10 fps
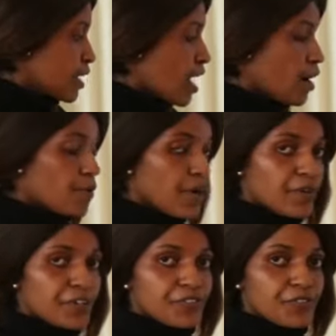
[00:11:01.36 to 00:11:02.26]
How we are
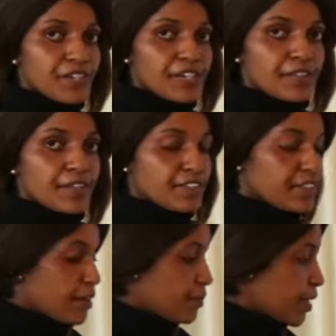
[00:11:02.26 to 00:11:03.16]
going to read this
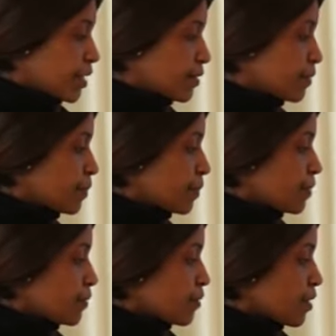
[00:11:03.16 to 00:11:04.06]
time here?
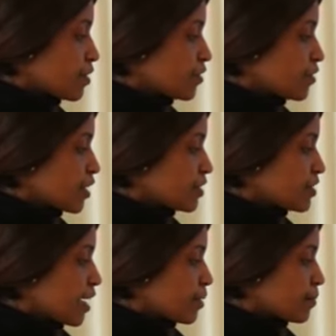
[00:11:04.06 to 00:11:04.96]
We are going to read
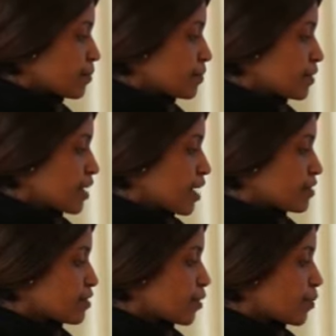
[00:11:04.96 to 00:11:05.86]
time
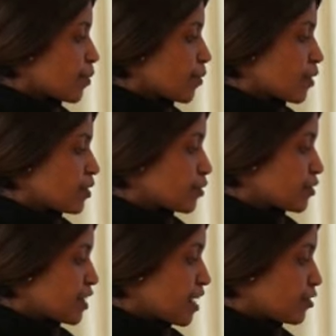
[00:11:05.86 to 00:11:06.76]
as normal. We are going to
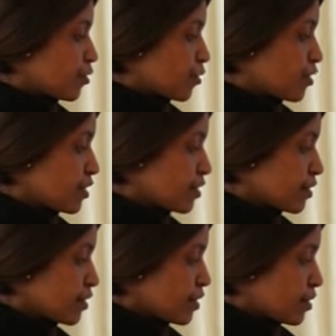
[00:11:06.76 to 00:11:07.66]
start using
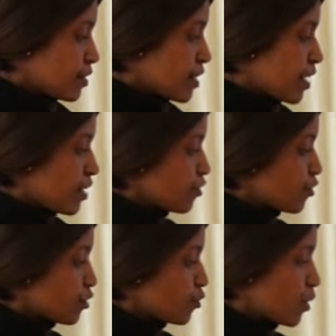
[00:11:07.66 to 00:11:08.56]
the
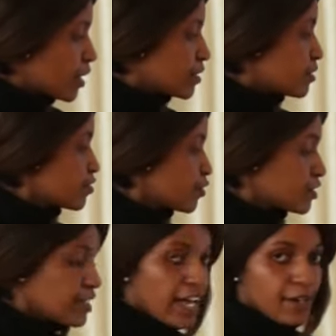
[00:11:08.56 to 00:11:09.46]
short
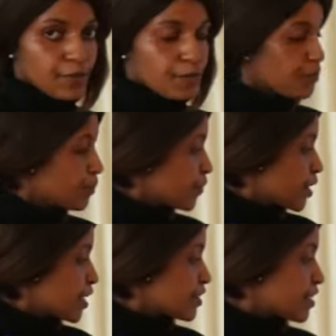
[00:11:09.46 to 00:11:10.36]
arrow.
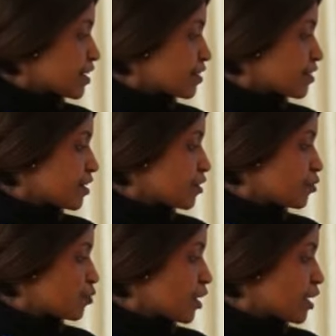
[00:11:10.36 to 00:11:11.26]
It is
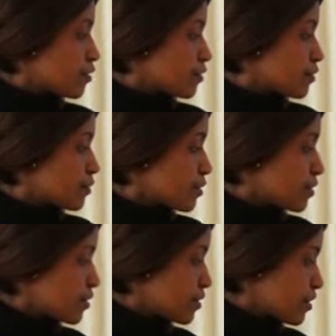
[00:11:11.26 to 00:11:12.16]
12.
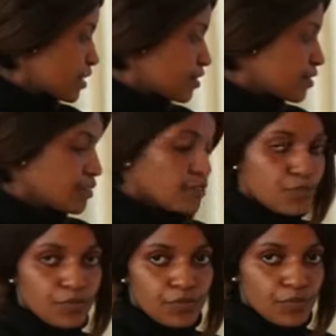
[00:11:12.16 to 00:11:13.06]
Since
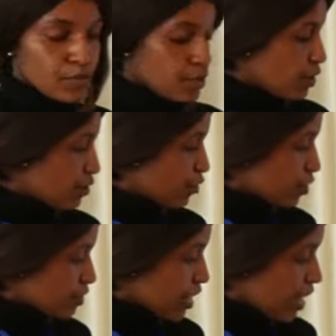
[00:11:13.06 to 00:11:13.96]

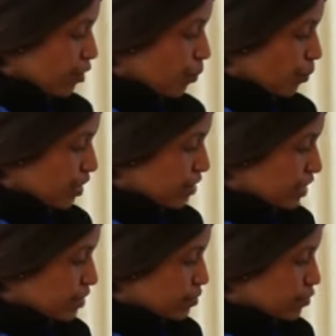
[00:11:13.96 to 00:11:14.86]
short arrow point
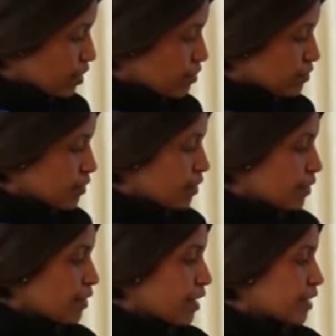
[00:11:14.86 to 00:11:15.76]
at 12,
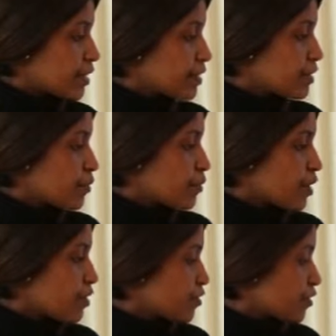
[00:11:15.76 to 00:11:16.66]
then we are
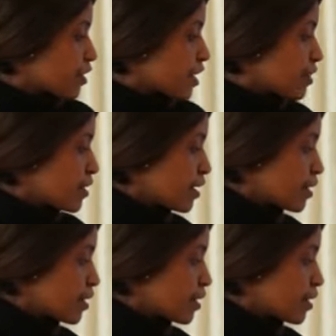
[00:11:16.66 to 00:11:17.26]
going to read